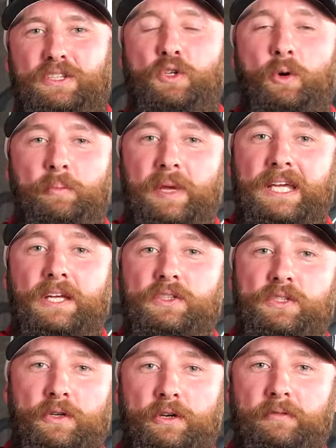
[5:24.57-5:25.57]
So a big
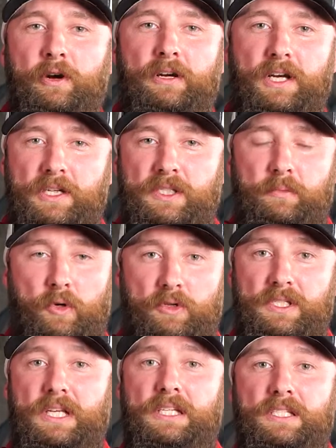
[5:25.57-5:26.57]
concern of our
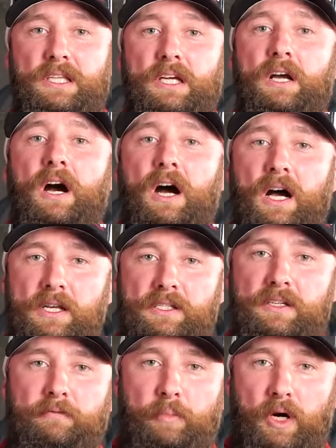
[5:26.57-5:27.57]
customers is the
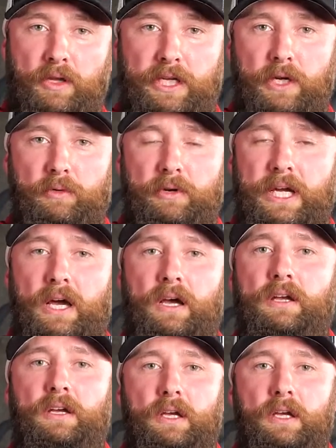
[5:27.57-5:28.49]
cost of polyurea.